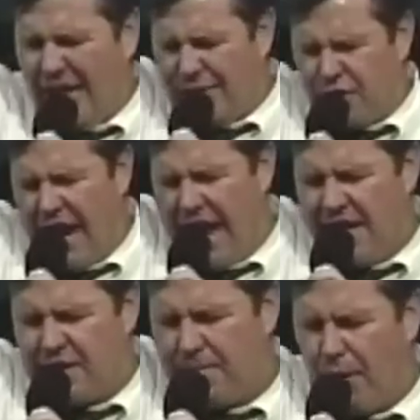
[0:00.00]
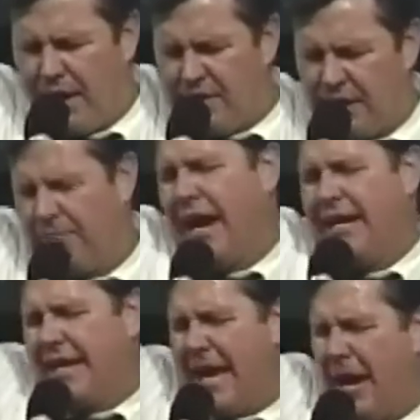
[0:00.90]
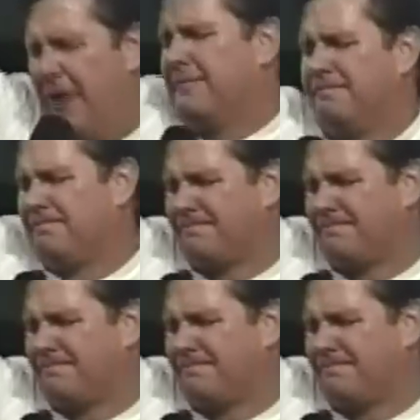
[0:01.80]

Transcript: Lift your hands and praise Him right now.